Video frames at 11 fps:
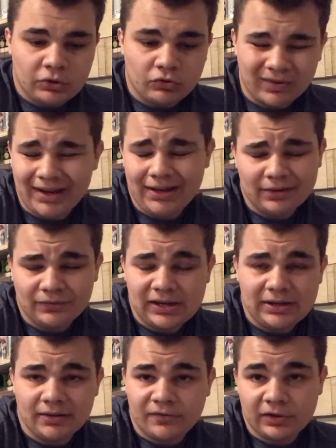great gift
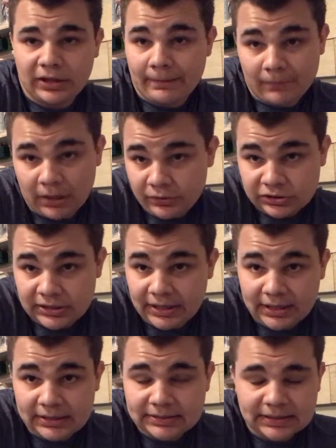idea for like Mother's
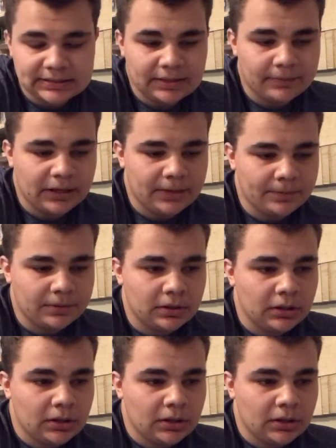Day because that's coming up.